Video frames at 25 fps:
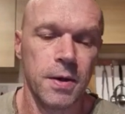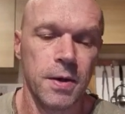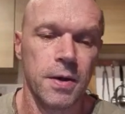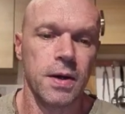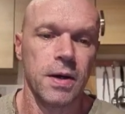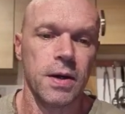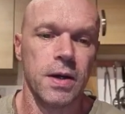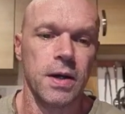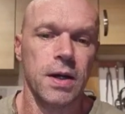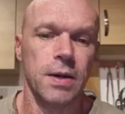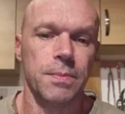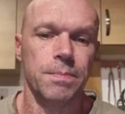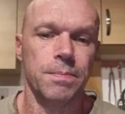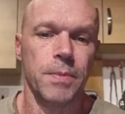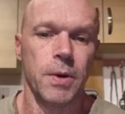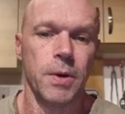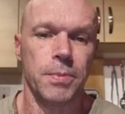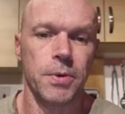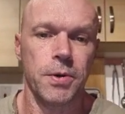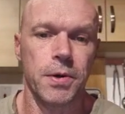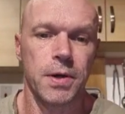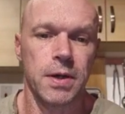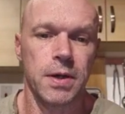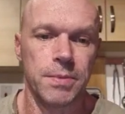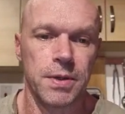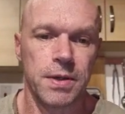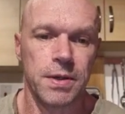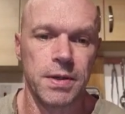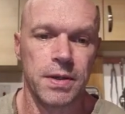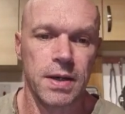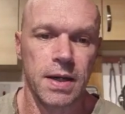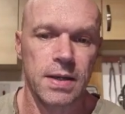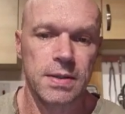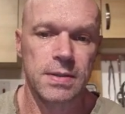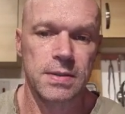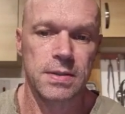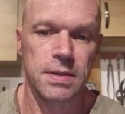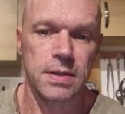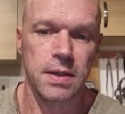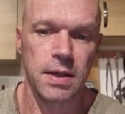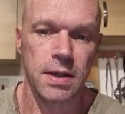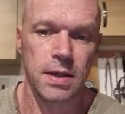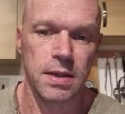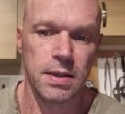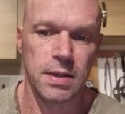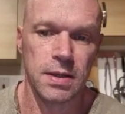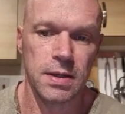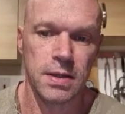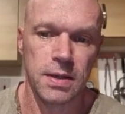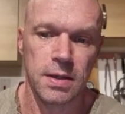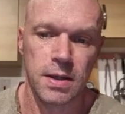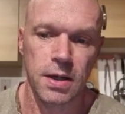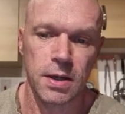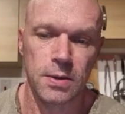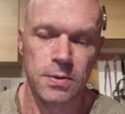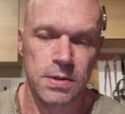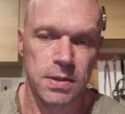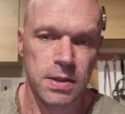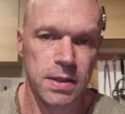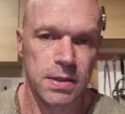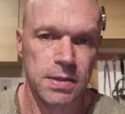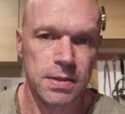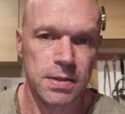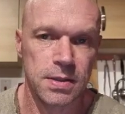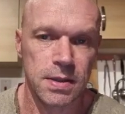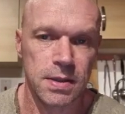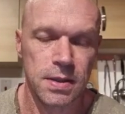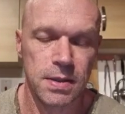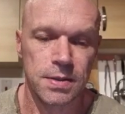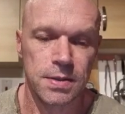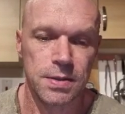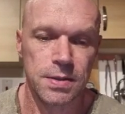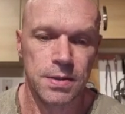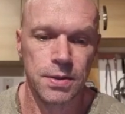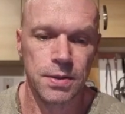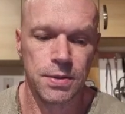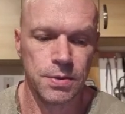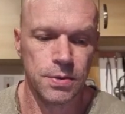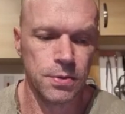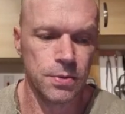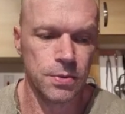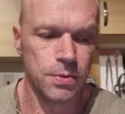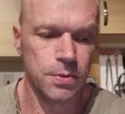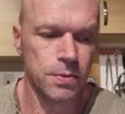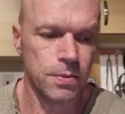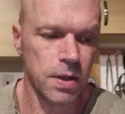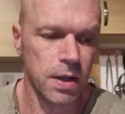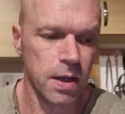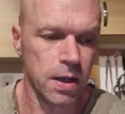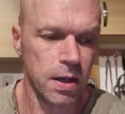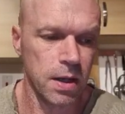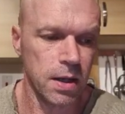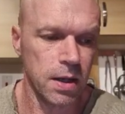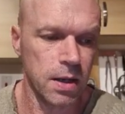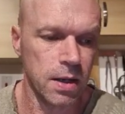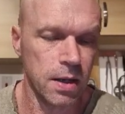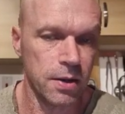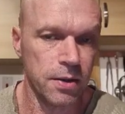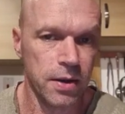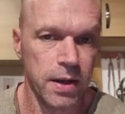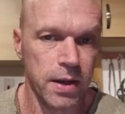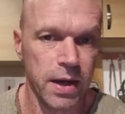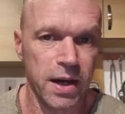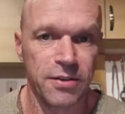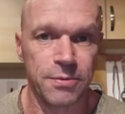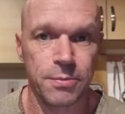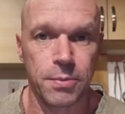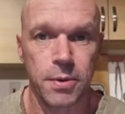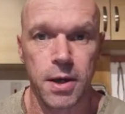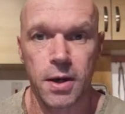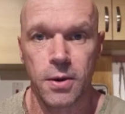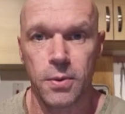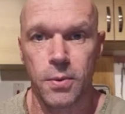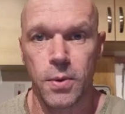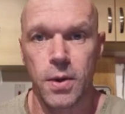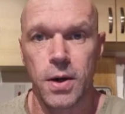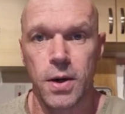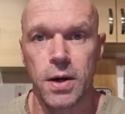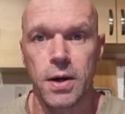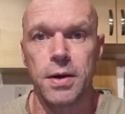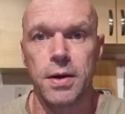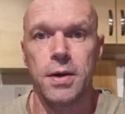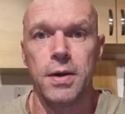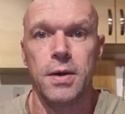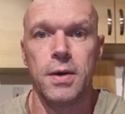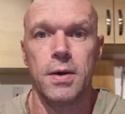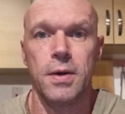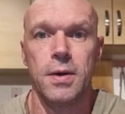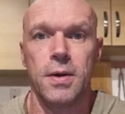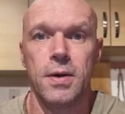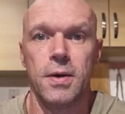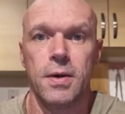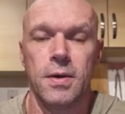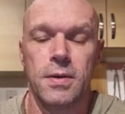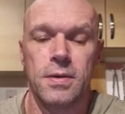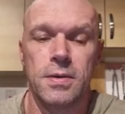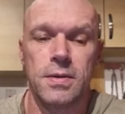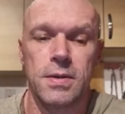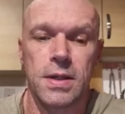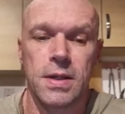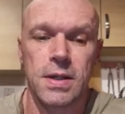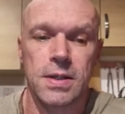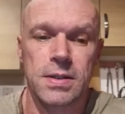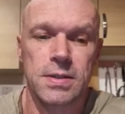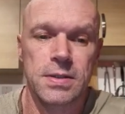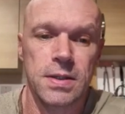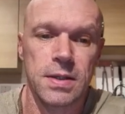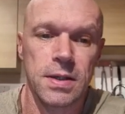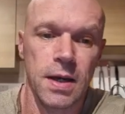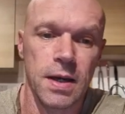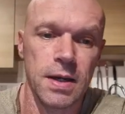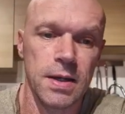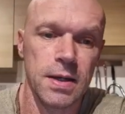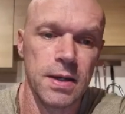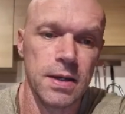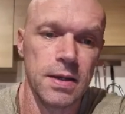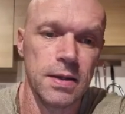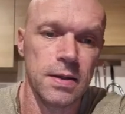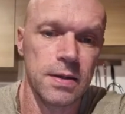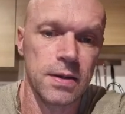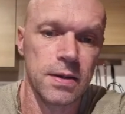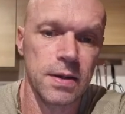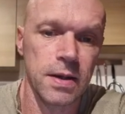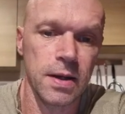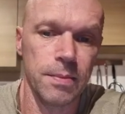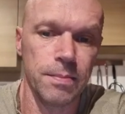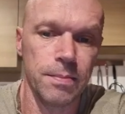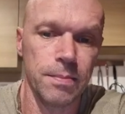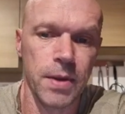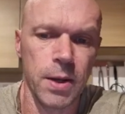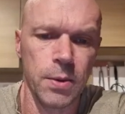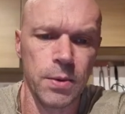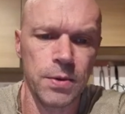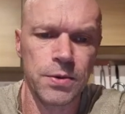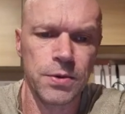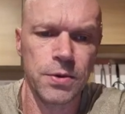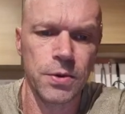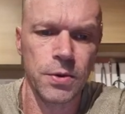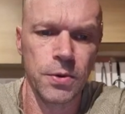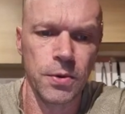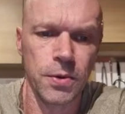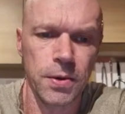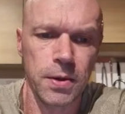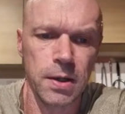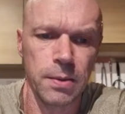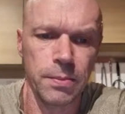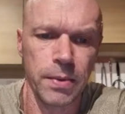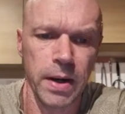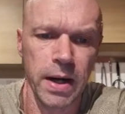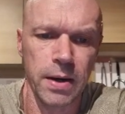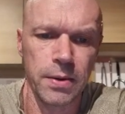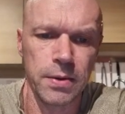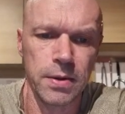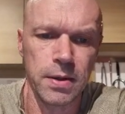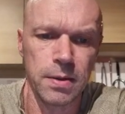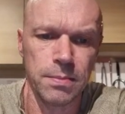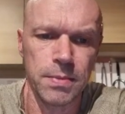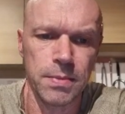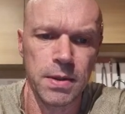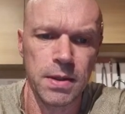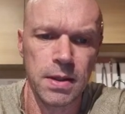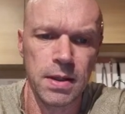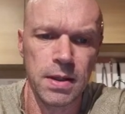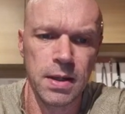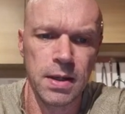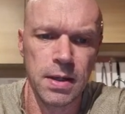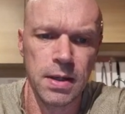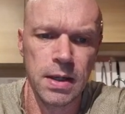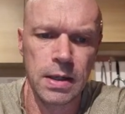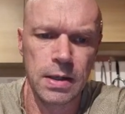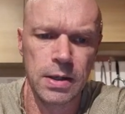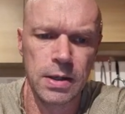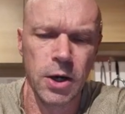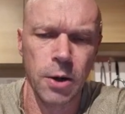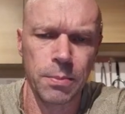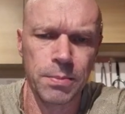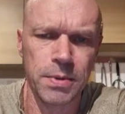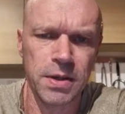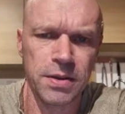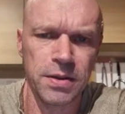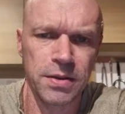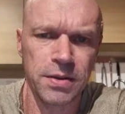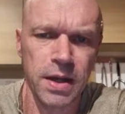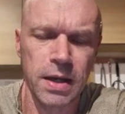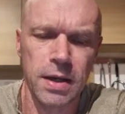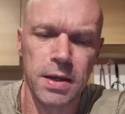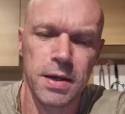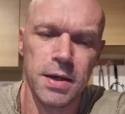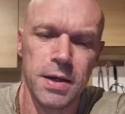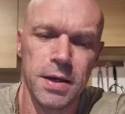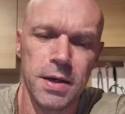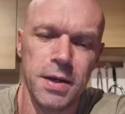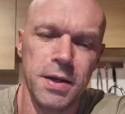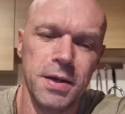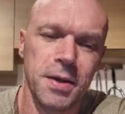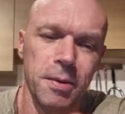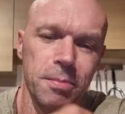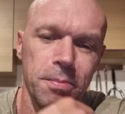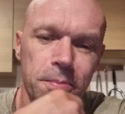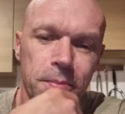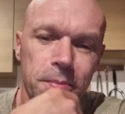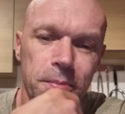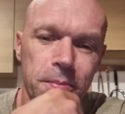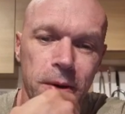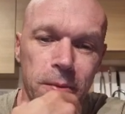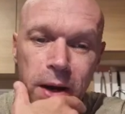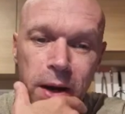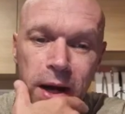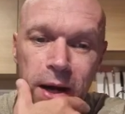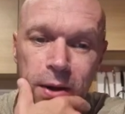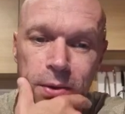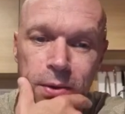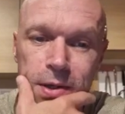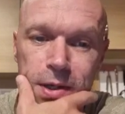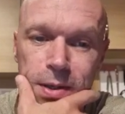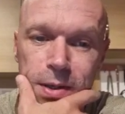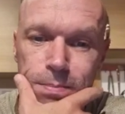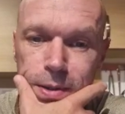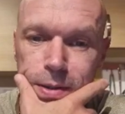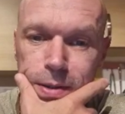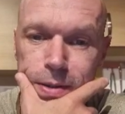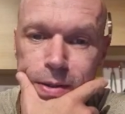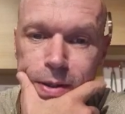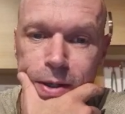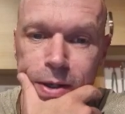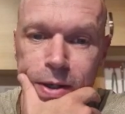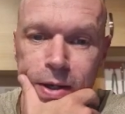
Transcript: I put him in yesterday. I was listening to the FPL Wire yesterday, and they were talking about him, and it got me thinking about him. And